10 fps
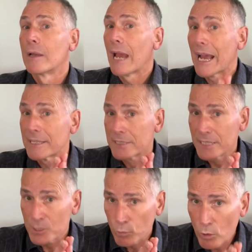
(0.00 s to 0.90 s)
as
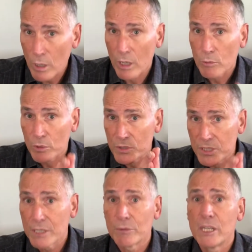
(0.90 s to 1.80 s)
this work will
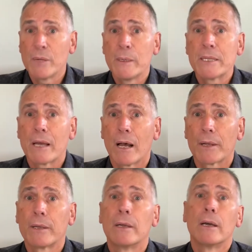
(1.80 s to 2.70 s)
still need to be
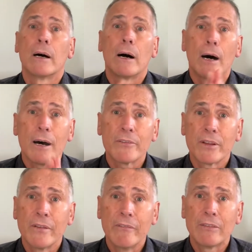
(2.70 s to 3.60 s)
done after
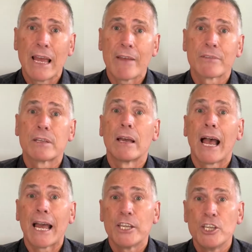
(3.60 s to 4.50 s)
they've left
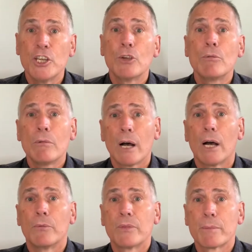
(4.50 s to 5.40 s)
and you
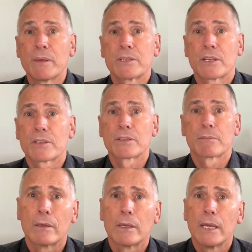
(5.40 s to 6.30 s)
own the business.
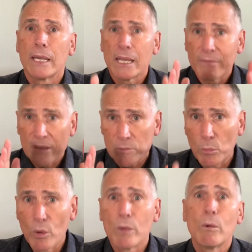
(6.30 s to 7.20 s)
If there's
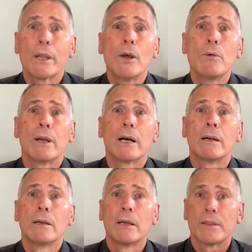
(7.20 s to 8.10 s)
more than one
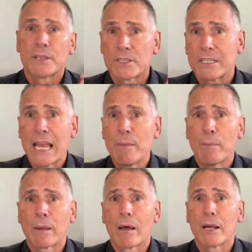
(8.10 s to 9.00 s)
owner, the same
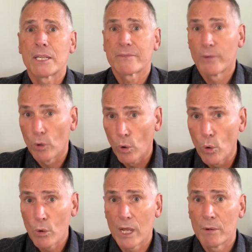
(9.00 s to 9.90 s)
applies for
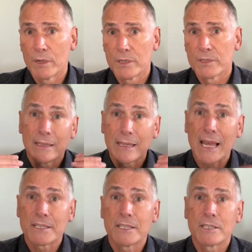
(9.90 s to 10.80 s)
all owners,
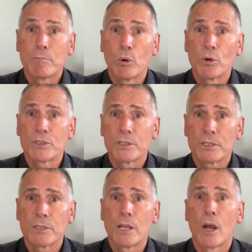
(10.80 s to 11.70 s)
as it's important to
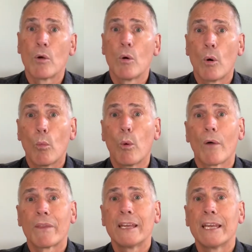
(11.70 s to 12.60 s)
know what
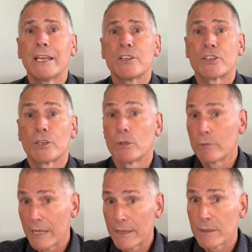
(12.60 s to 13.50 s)
they each do
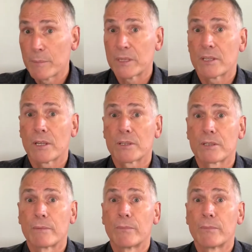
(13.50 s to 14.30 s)
in the business